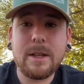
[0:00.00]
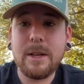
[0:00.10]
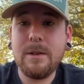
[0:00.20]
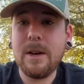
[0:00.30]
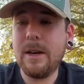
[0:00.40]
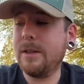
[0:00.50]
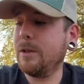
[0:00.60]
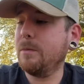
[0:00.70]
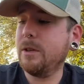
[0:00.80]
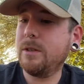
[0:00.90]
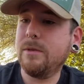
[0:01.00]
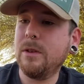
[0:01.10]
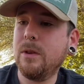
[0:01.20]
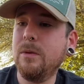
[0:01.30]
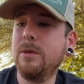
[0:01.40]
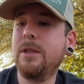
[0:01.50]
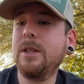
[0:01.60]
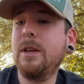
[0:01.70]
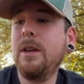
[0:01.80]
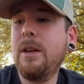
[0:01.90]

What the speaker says: Thank you guys so much for the lures.